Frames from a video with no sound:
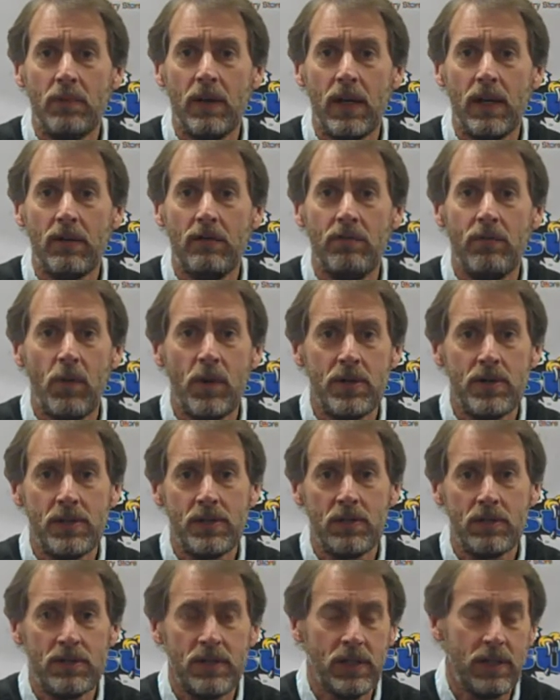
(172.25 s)
my voice
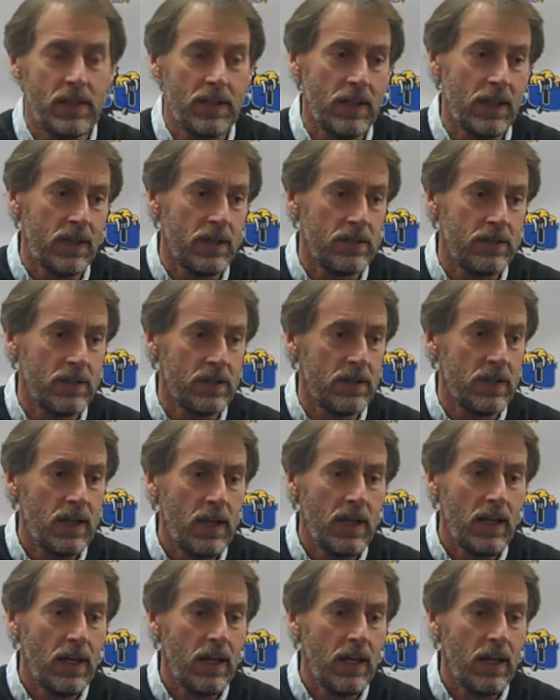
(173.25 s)
and articulation.